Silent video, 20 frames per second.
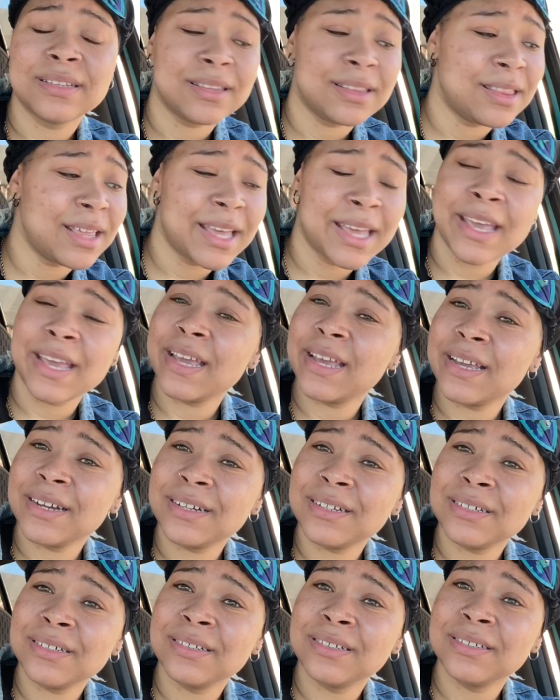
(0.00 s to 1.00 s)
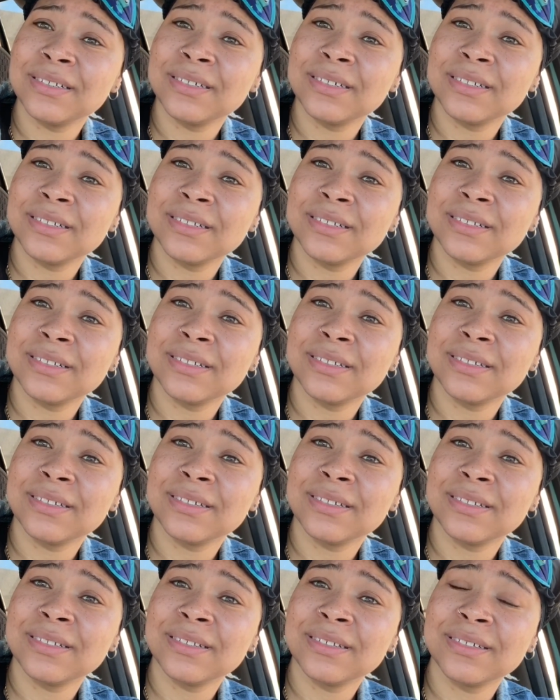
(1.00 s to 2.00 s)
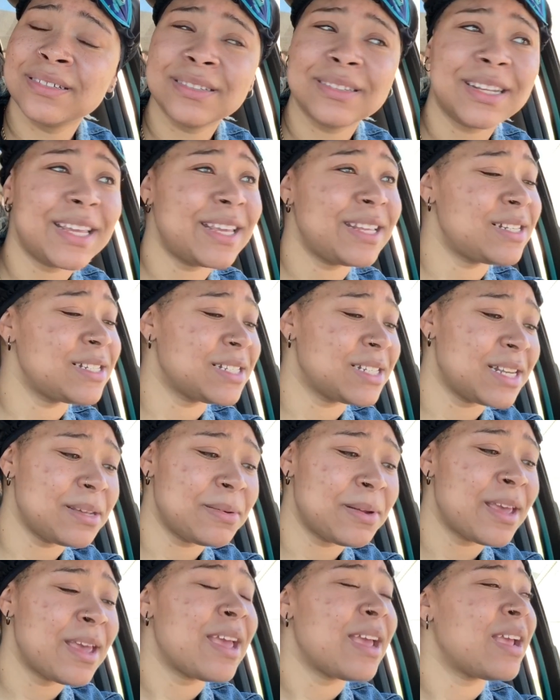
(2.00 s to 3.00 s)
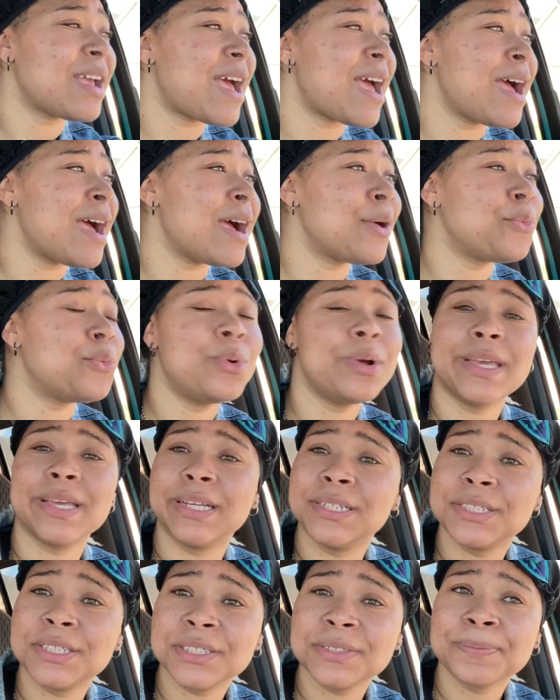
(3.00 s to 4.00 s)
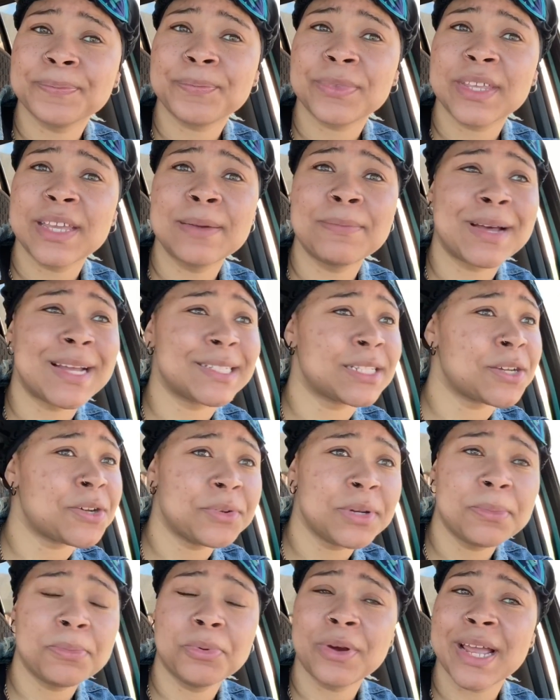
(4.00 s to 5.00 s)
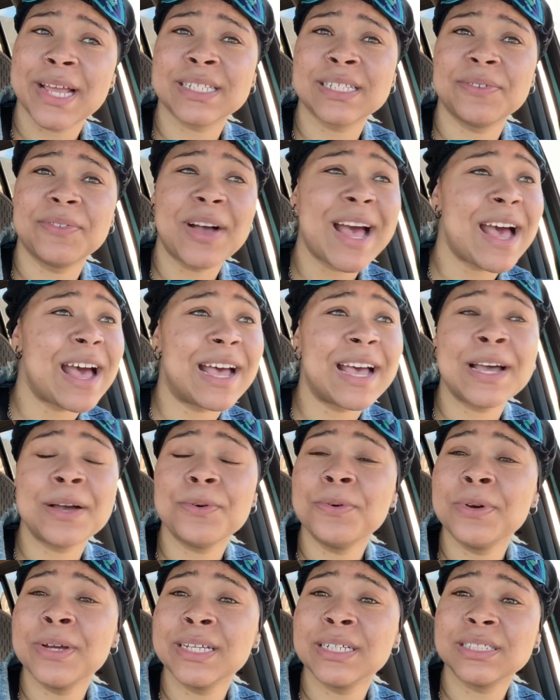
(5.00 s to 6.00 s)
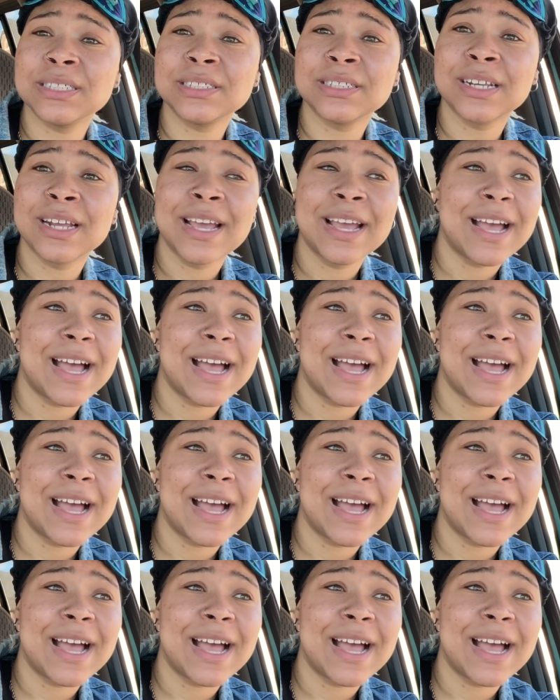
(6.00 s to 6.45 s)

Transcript: The hell? It just didn't. I wish in my Tony Braxton, I wish